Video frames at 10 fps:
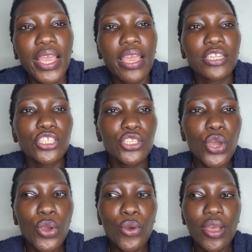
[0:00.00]
And
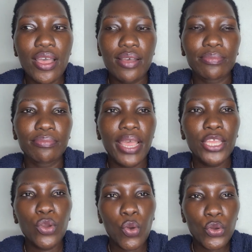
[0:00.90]
so
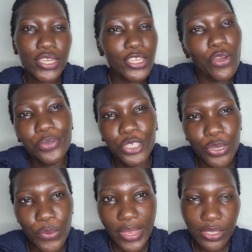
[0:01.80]
my only
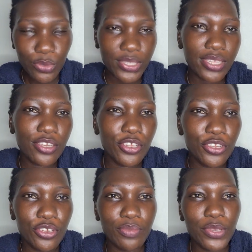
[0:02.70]
option was Western Union,